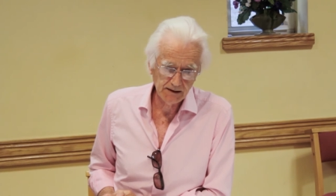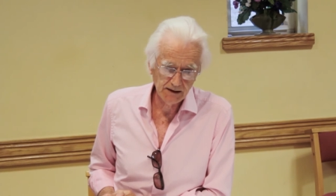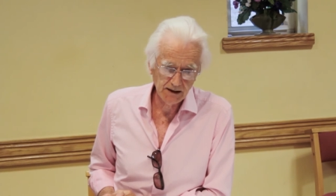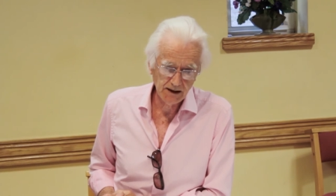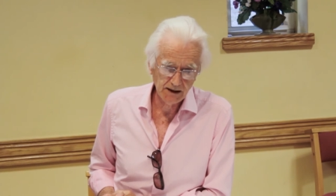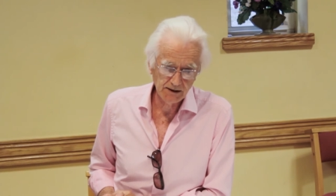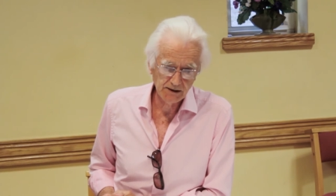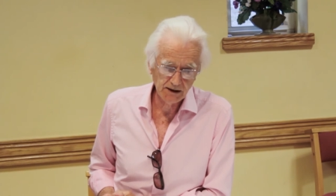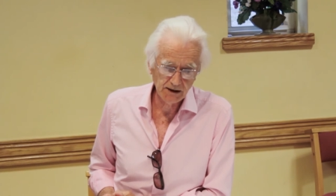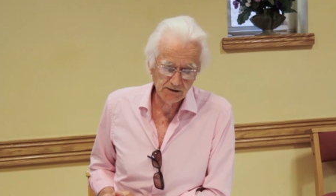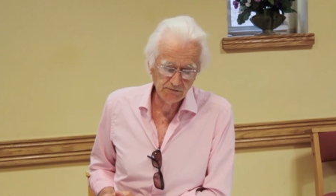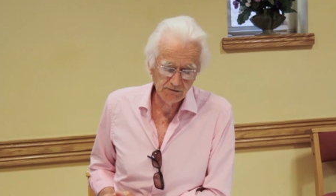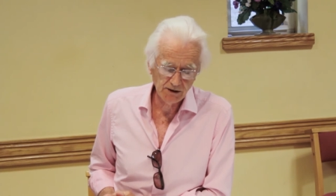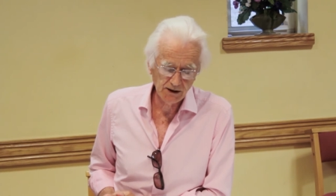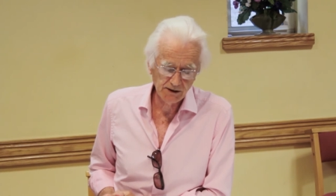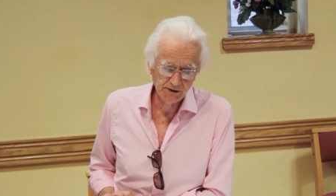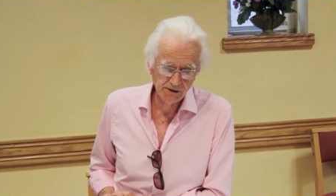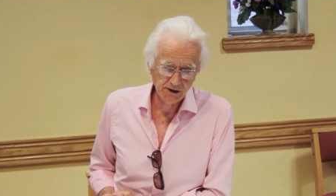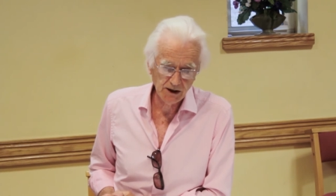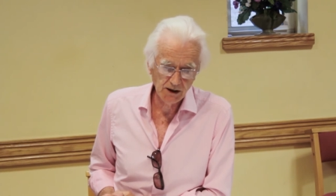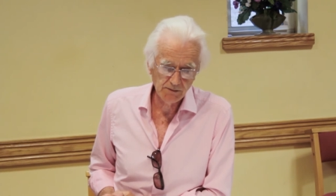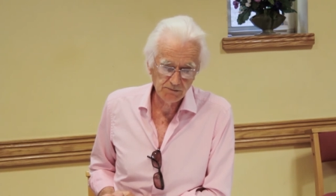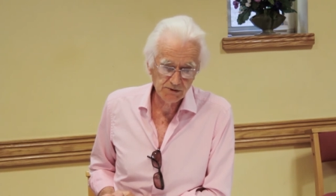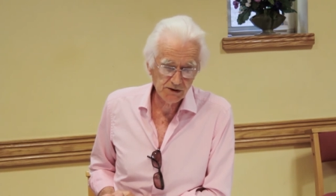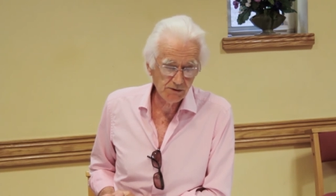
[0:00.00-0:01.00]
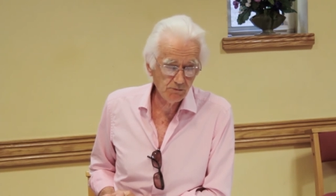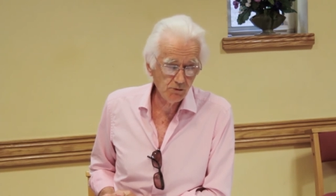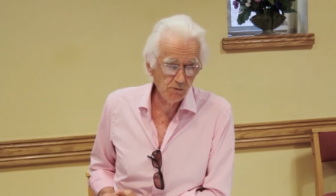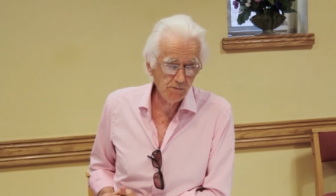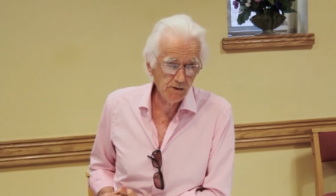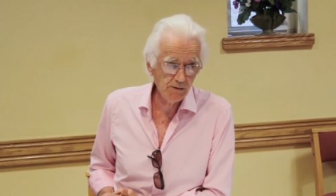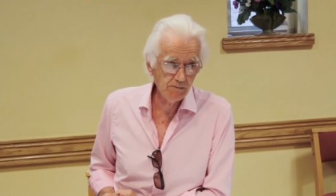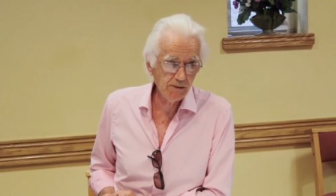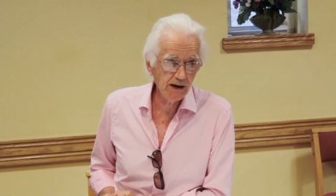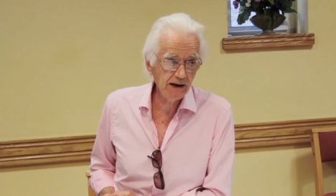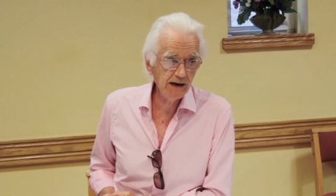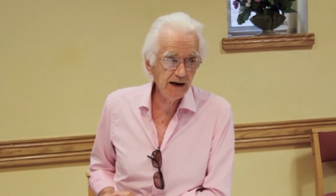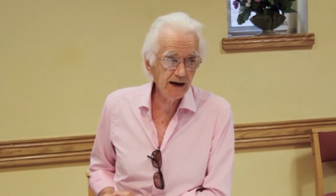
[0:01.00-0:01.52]
rather hoped it would
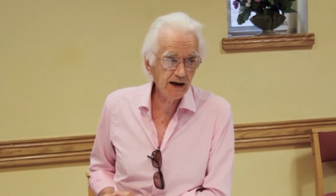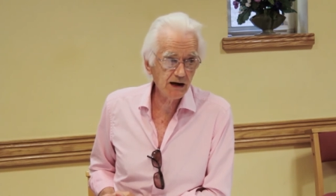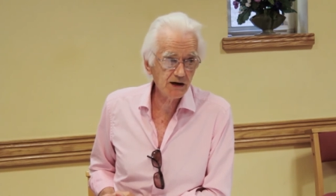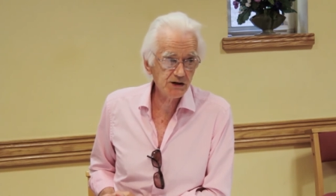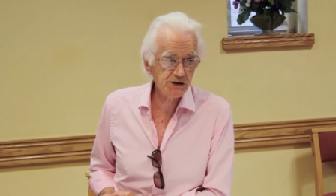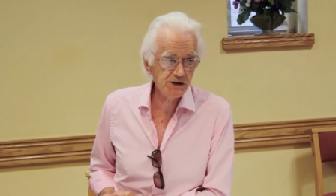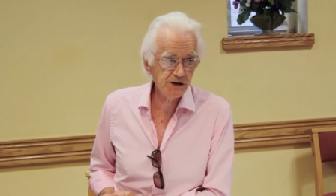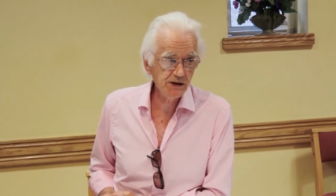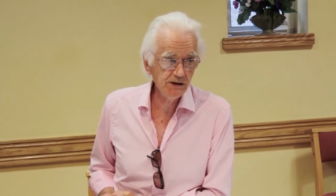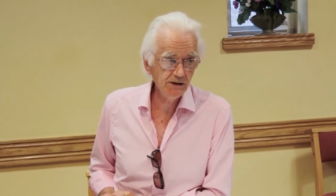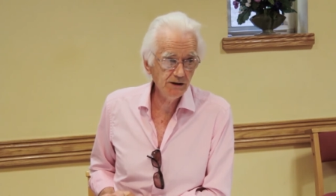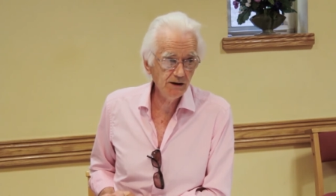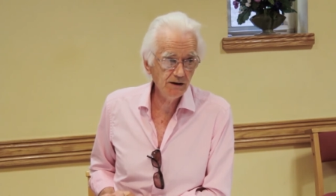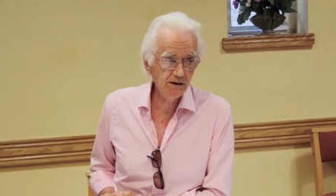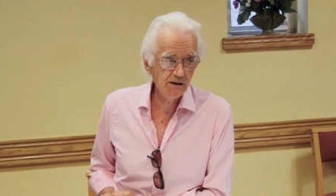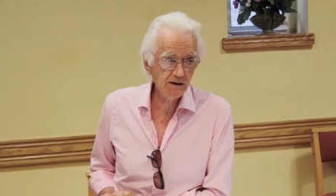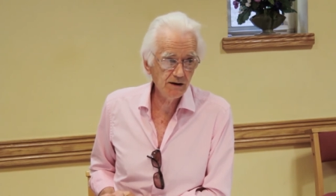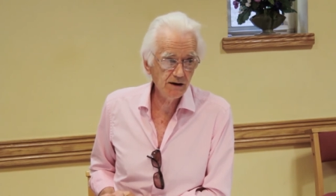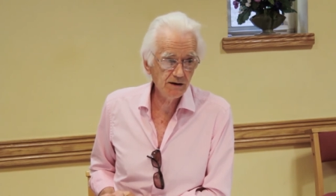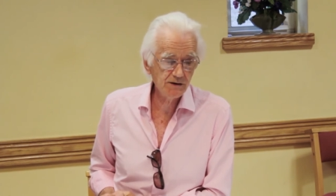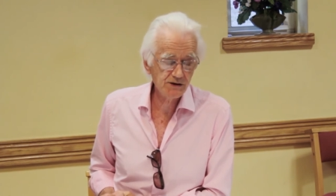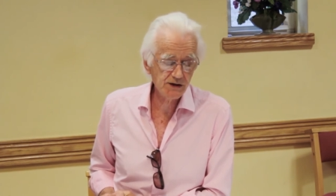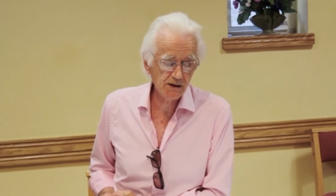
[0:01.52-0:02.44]
be my legacy. In